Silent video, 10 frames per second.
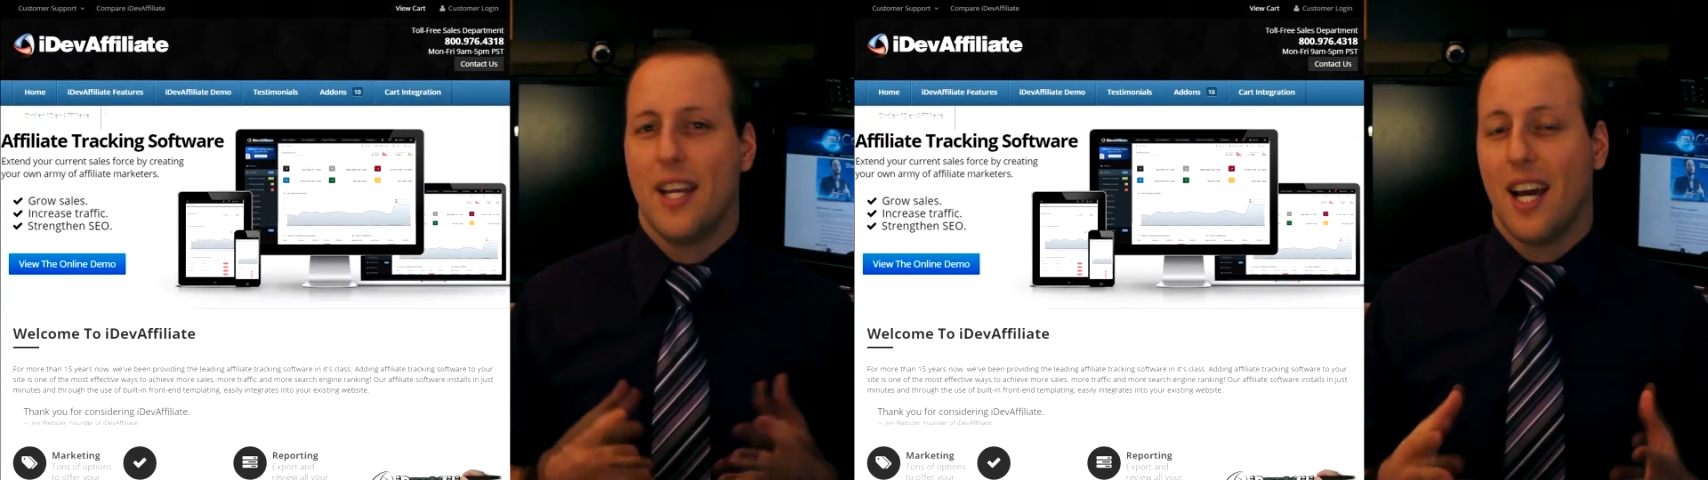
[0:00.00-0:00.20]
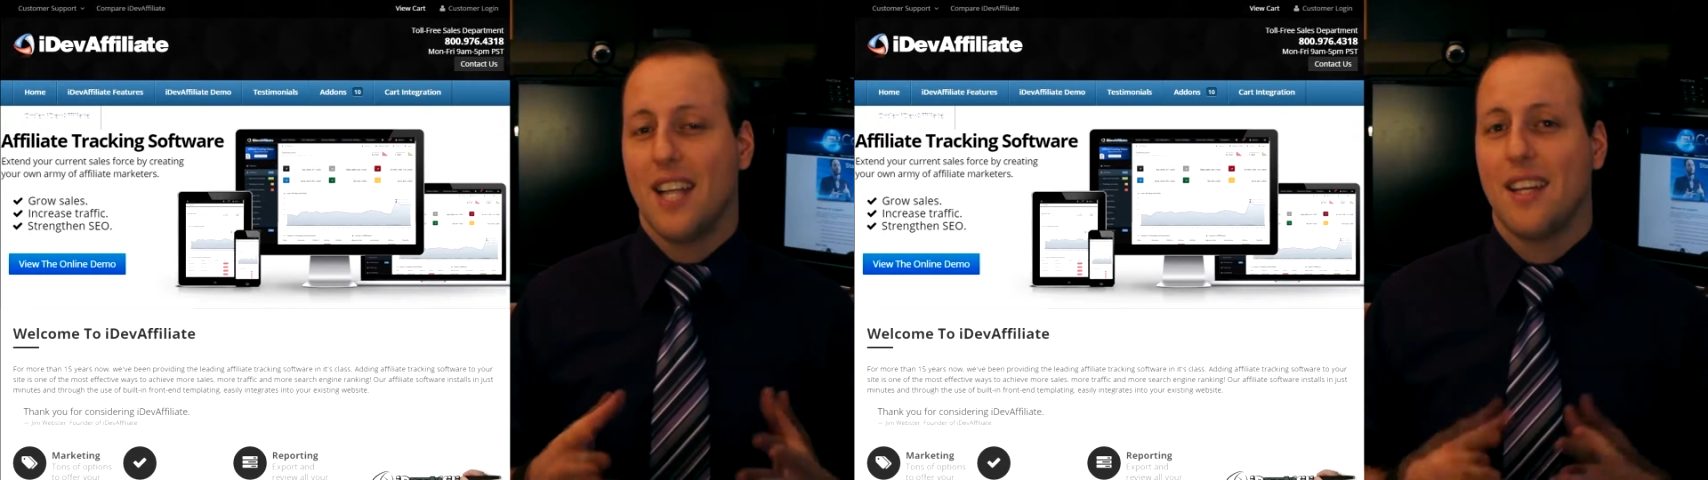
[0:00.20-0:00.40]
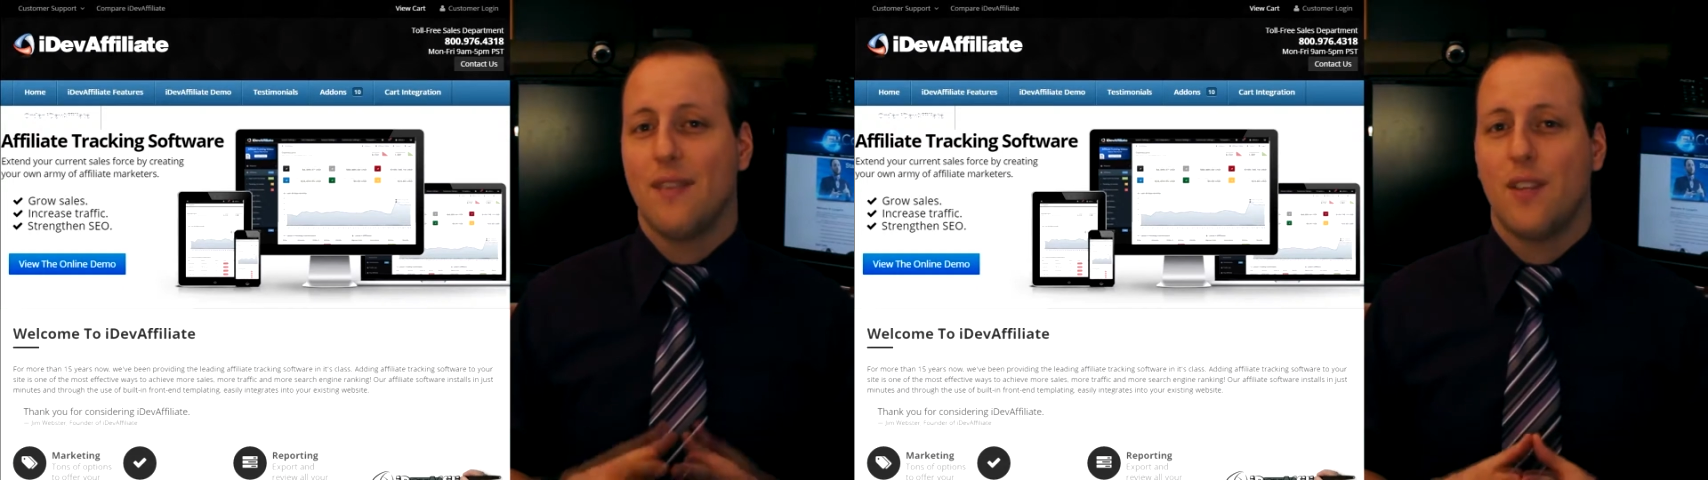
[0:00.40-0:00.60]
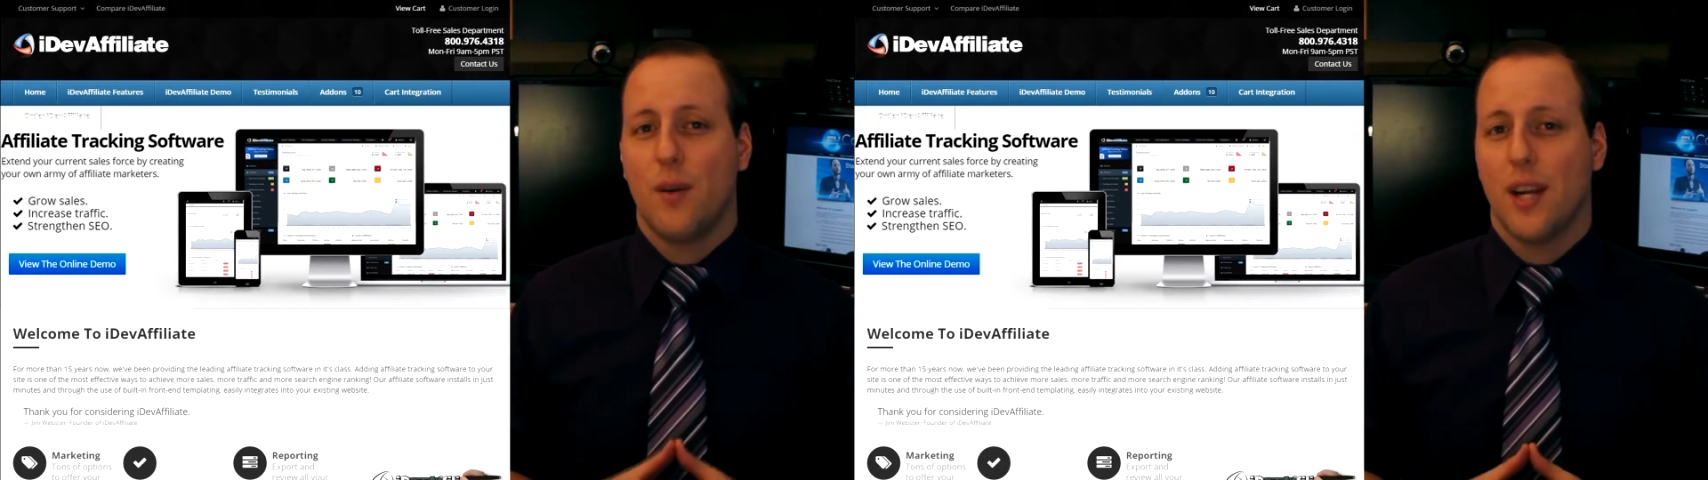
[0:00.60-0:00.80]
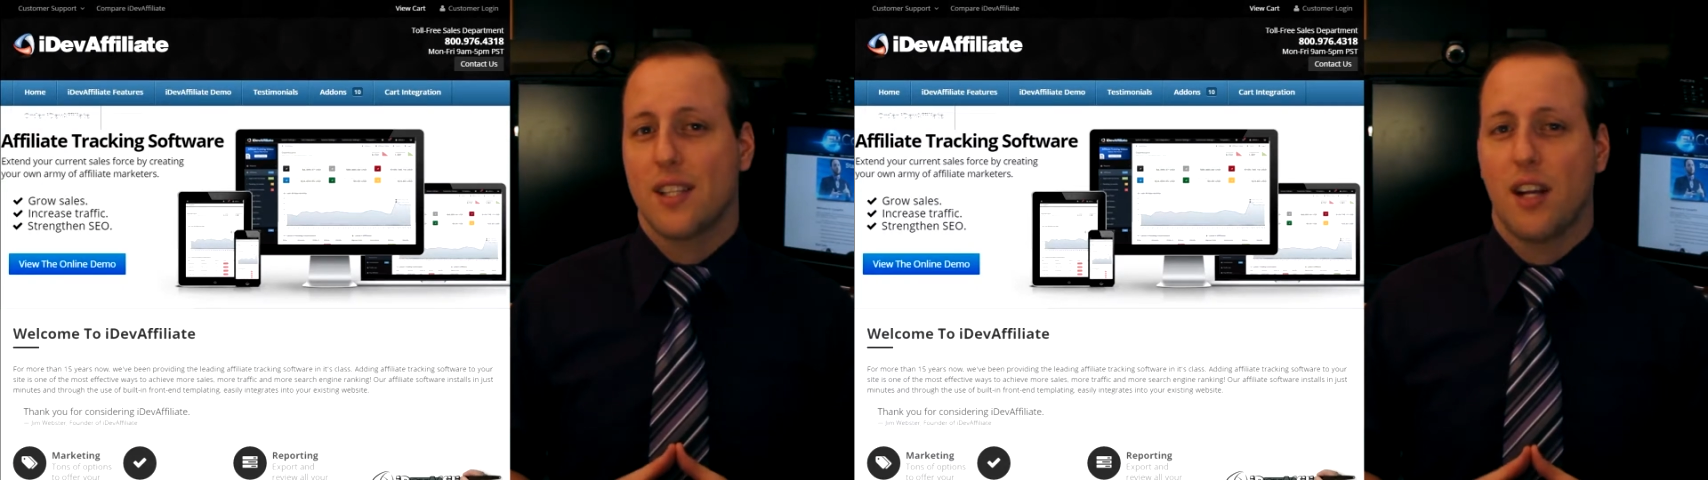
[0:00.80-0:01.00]
and i dev
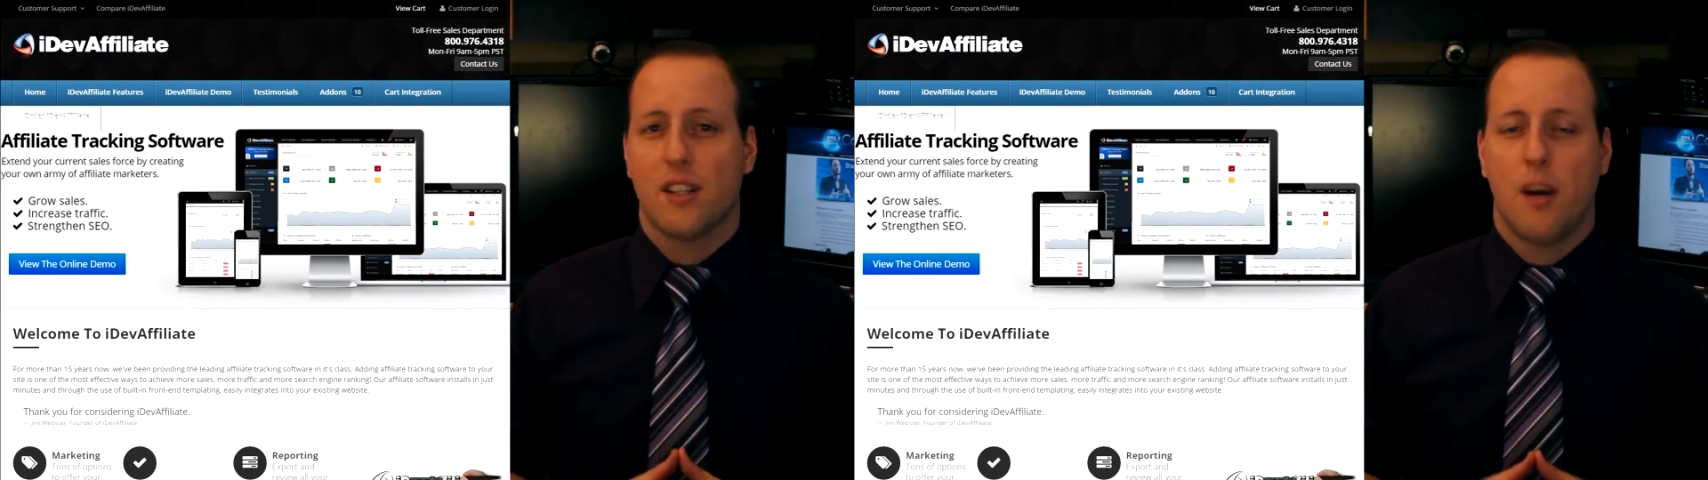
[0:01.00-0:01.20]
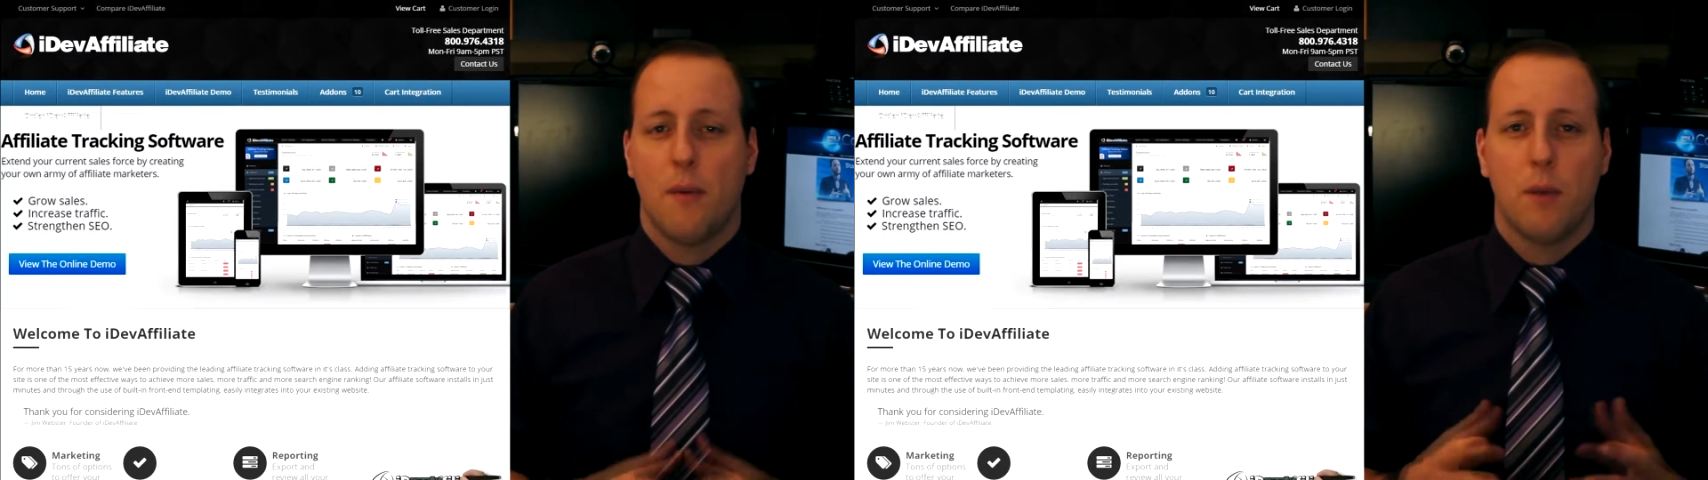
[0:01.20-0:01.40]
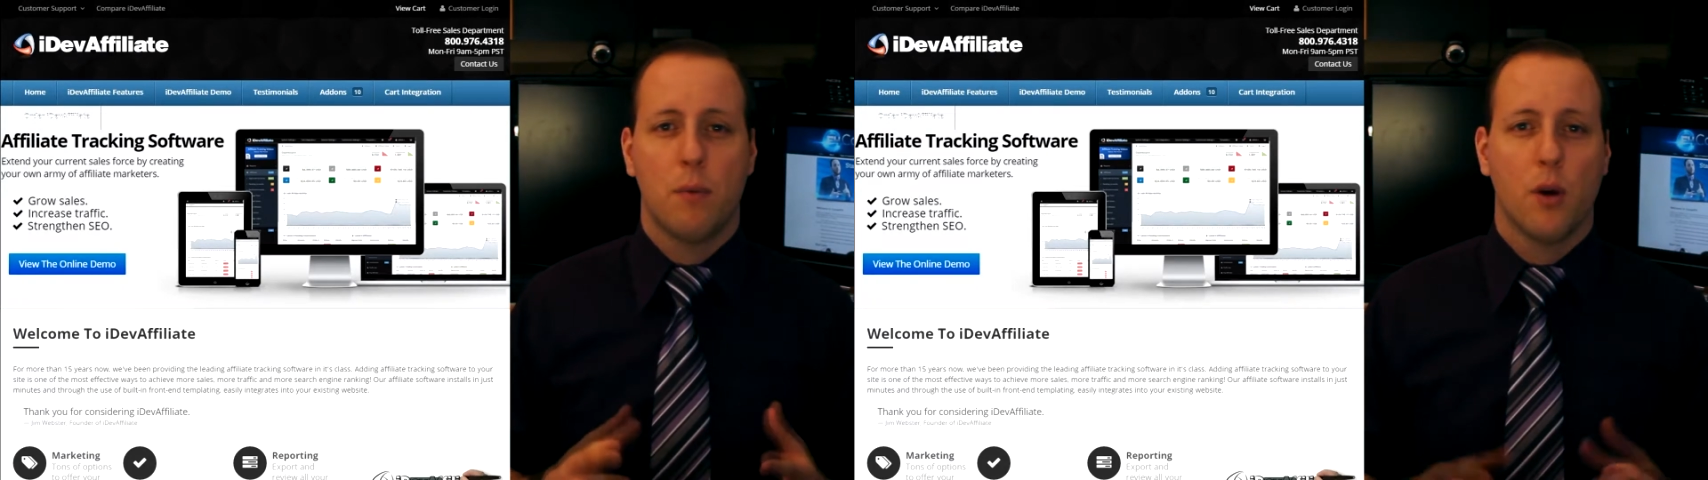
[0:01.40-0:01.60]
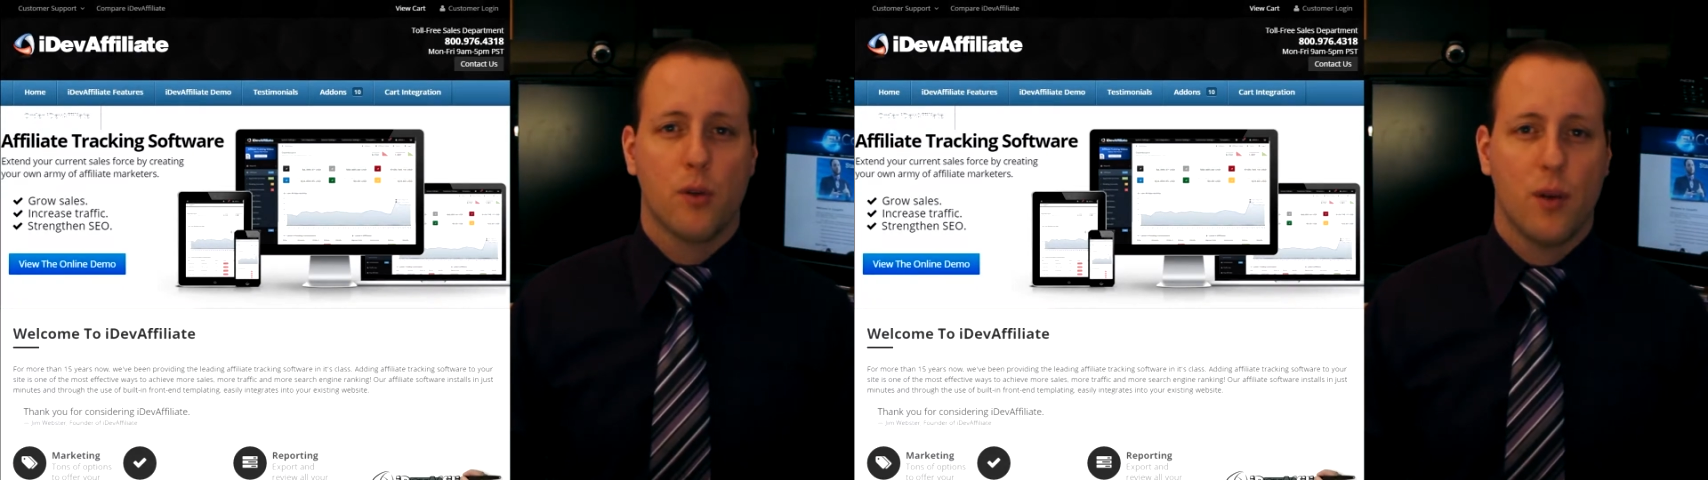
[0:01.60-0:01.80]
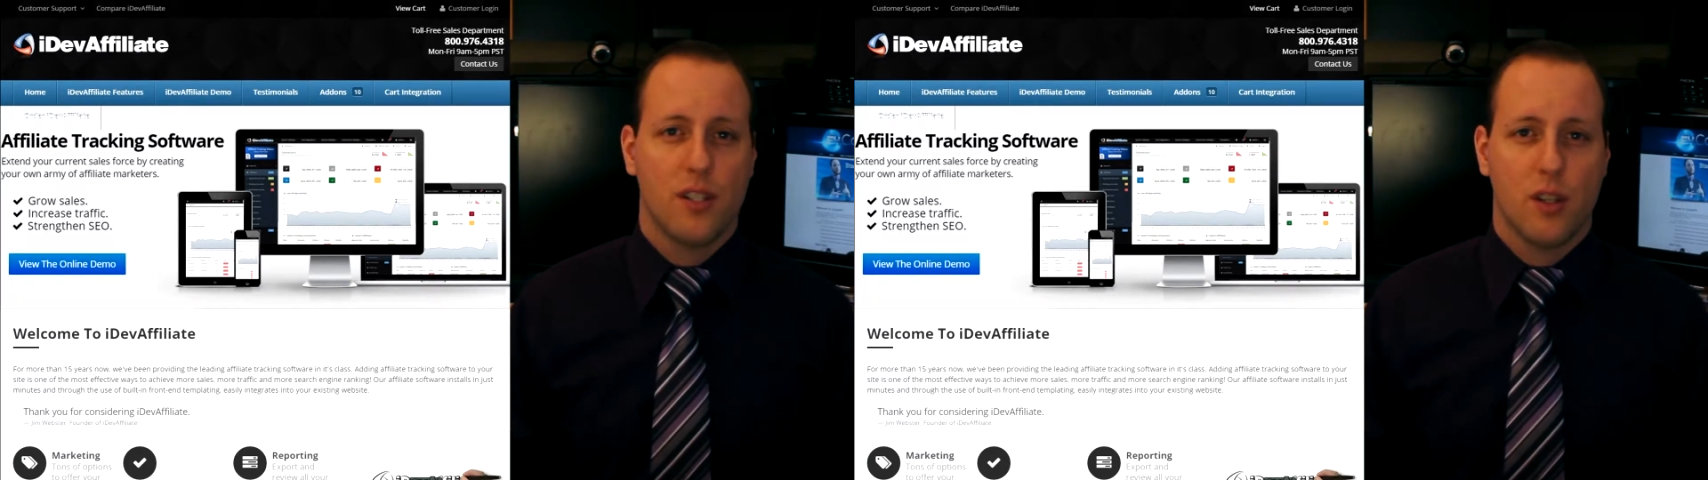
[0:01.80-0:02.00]
direct dot com are both great